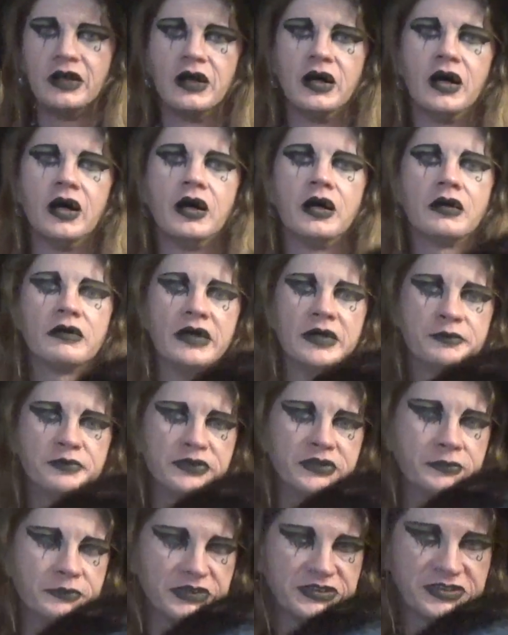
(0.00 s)
Alright,
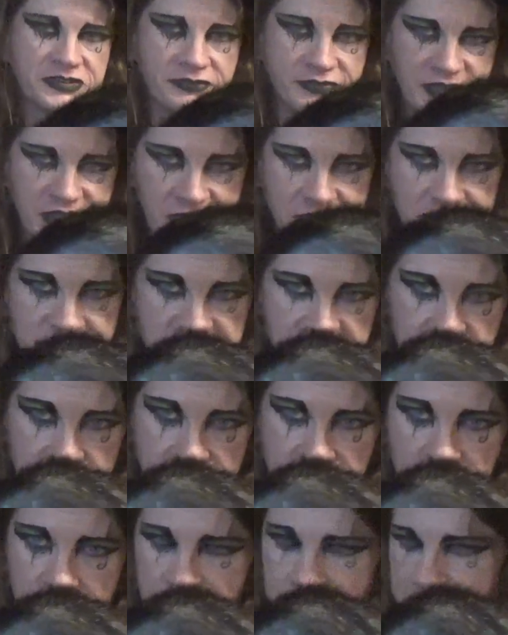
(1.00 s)
pretty much the video's
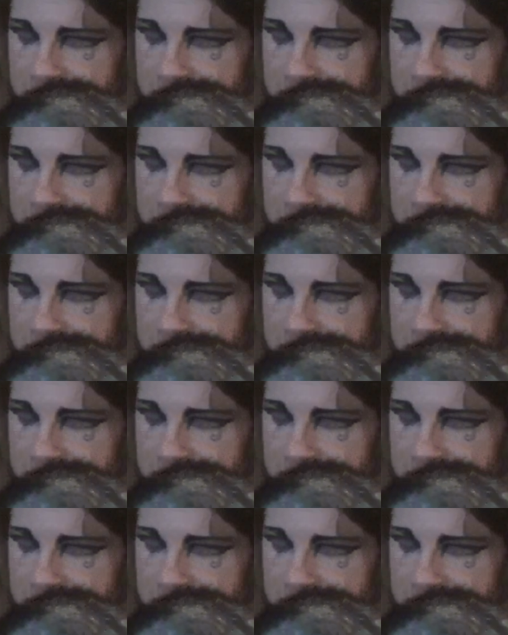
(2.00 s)
over.